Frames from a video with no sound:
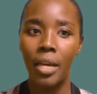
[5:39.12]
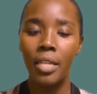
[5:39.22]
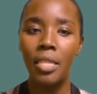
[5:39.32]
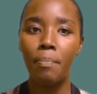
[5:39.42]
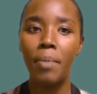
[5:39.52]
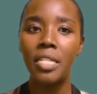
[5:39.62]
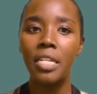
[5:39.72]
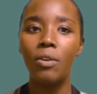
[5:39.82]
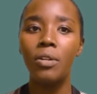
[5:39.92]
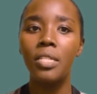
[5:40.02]
the
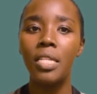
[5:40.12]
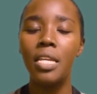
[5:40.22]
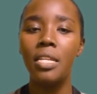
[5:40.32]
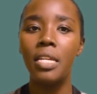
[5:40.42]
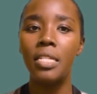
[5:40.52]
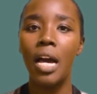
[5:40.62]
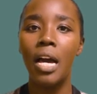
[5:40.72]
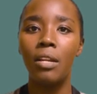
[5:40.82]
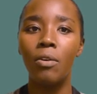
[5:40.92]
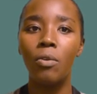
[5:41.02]
particles in it
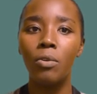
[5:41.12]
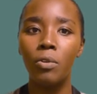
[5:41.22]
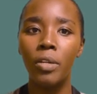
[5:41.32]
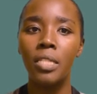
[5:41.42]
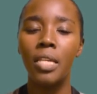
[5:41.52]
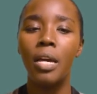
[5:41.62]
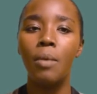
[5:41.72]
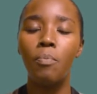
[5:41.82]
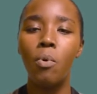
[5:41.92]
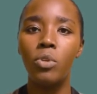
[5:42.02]
are always
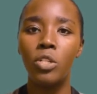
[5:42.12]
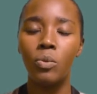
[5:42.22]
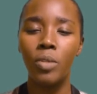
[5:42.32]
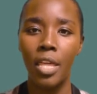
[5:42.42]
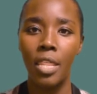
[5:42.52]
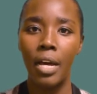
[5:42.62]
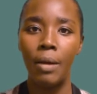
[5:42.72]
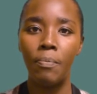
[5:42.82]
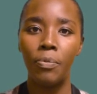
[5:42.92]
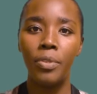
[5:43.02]
put
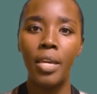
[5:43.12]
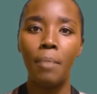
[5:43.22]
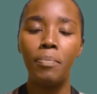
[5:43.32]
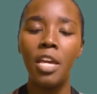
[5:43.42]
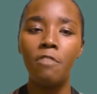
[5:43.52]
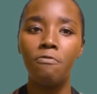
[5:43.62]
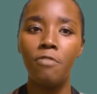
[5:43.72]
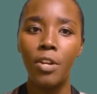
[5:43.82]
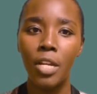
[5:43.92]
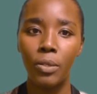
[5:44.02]
together. They appear
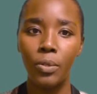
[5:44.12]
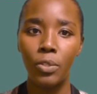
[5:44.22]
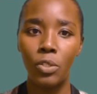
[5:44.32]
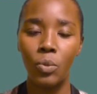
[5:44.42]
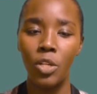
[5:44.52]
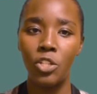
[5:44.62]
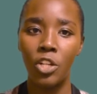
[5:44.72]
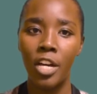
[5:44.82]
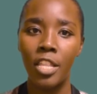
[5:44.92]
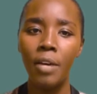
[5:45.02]
very close to
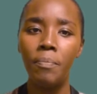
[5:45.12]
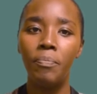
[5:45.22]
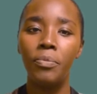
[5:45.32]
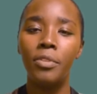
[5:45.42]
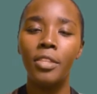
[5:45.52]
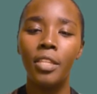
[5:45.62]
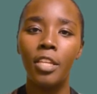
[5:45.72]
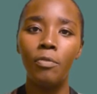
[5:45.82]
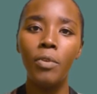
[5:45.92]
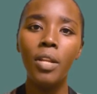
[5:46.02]
each other.
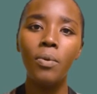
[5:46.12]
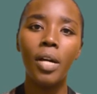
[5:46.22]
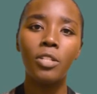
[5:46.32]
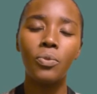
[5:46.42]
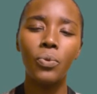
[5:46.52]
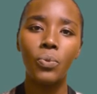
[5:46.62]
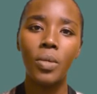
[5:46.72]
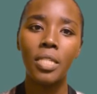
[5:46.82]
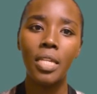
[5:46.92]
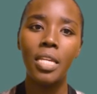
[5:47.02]
If we look at those
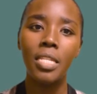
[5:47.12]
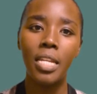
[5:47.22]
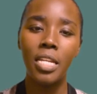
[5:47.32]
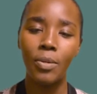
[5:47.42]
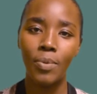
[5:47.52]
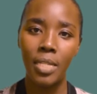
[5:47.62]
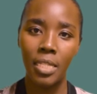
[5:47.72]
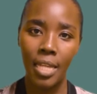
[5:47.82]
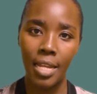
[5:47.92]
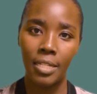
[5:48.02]
ones in the liquid
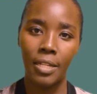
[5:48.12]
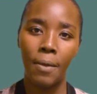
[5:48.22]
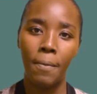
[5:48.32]
state,